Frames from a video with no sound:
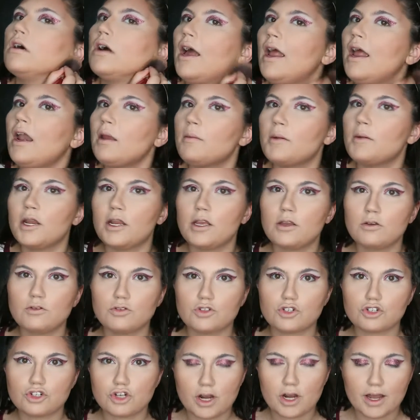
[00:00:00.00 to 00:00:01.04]
anybody who's
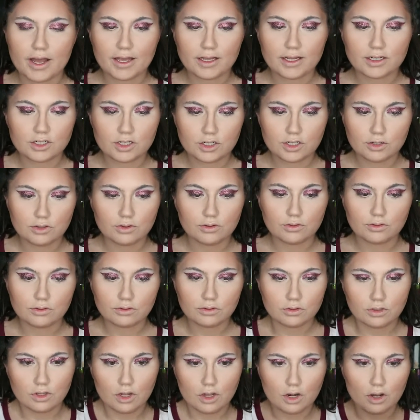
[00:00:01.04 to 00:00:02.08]
trying to,
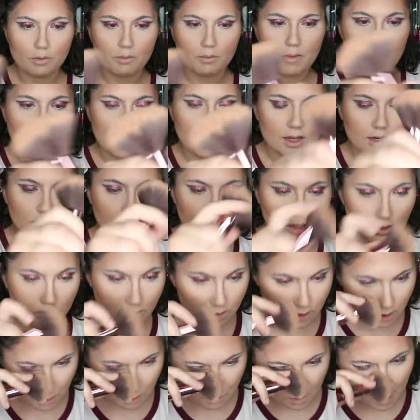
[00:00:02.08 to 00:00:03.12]
you know, make it in
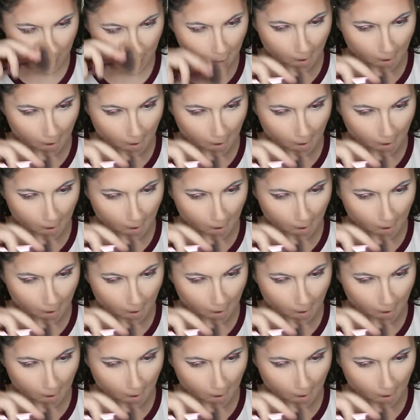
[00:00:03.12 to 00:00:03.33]
YouTube.